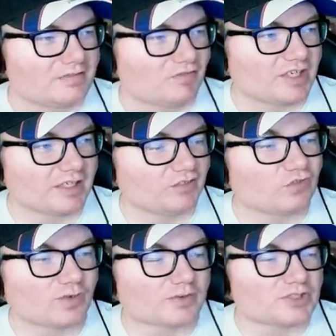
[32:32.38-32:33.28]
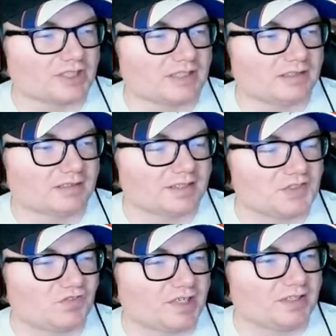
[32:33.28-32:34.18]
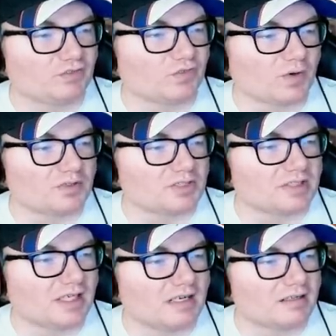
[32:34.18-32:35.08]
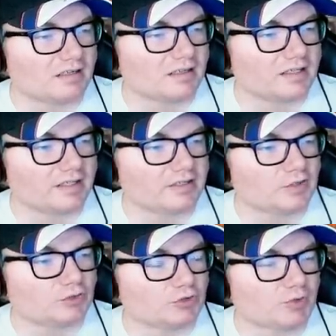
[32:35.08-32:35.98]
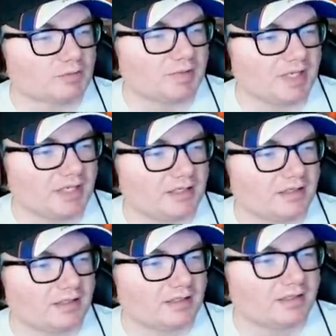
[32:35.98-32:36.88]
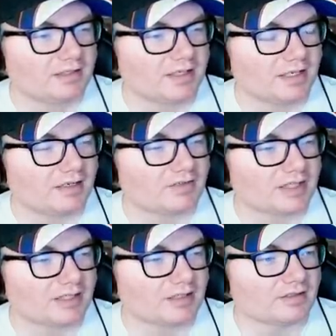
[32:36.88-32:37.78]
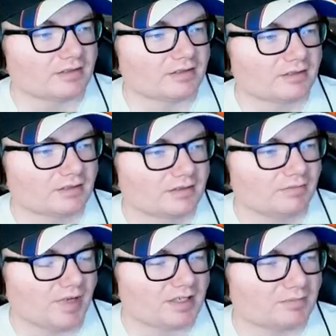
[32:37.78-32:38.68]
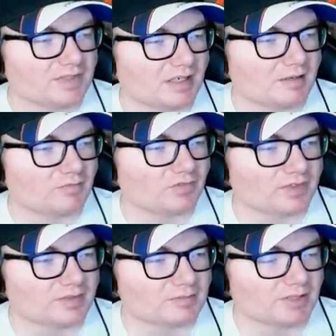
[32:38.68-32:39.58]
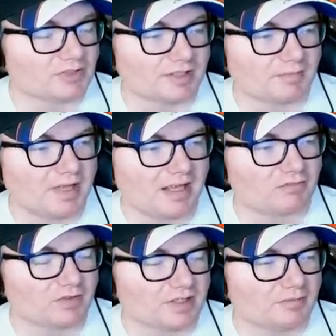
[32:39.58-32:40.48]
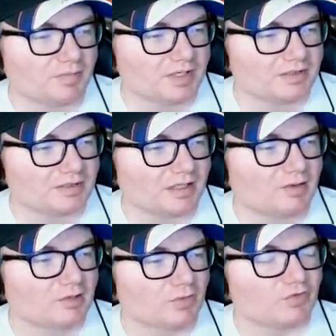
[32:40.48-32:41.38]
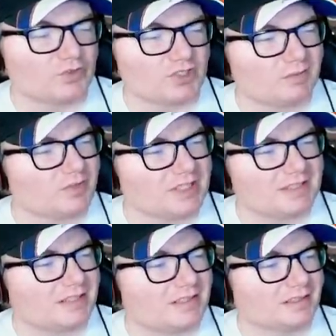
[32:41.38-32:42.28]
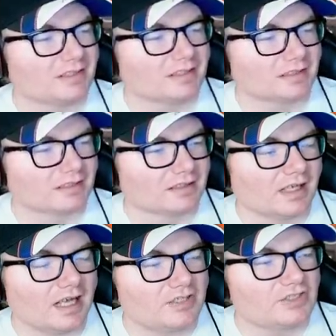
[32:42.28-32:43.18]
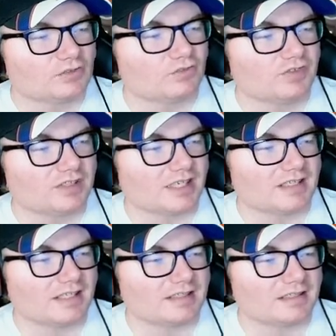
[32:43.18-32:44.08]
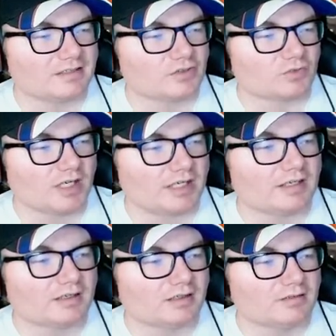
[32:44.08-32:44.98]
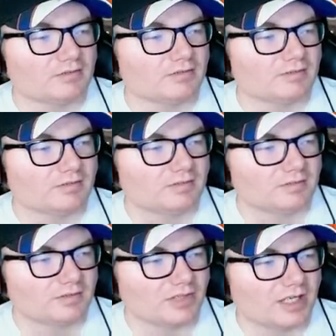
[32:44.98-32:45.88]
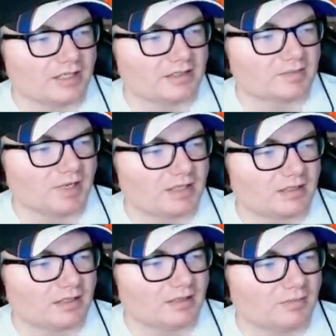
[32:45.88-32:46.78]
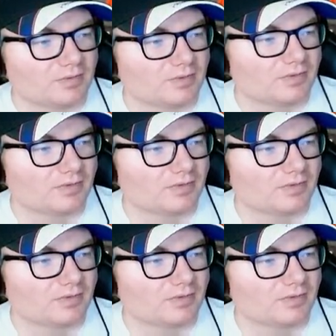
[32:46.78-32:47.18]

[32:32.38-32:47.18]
This is very unfortunate. This is very unfortunate. I thought, you know, short pit, get out there, make up time for the, especially the bad freaking pit stop. But for some reason, I just don't feel like they did us right on lining us back up.